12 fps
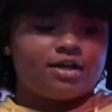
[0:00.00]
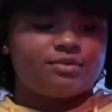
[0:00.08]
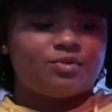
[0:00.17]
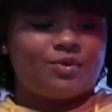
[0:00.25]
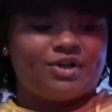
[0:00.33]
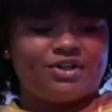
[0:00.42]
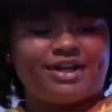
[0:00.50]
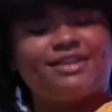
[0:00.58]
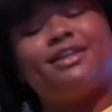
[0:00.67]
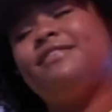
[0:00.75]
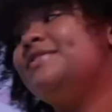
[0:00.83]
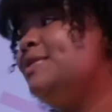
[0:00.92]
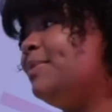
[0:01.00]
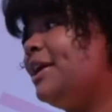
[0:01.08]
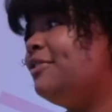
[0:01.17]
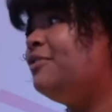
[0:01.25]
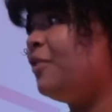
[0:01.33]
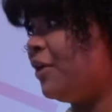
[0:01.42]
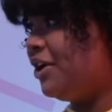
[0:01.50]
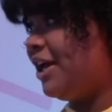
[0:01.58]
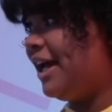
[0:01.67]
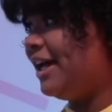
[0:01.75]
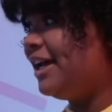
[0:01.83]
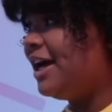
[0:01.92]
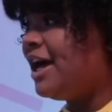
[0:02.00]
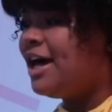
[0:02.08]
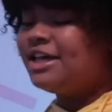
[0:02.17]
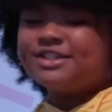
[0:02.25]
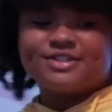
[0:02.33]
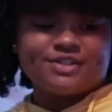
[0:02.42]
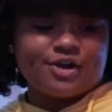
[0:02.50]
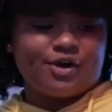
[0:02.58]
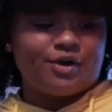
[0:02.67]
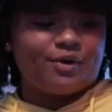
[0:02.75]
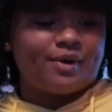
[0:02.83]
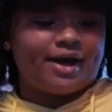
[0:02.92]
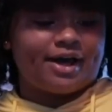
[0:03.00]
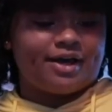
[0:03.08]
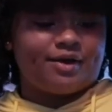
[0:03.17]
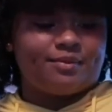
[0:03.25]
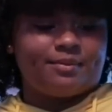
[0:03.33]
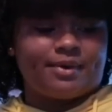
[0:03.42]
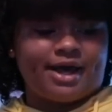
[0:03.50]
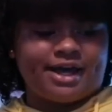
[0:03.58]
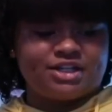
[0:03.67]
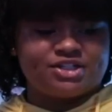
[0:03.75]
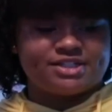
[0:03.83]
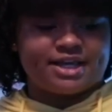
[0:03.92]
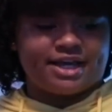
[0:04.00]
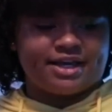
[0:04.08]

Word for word: Um, well, I love to play Fortnite. So um, I just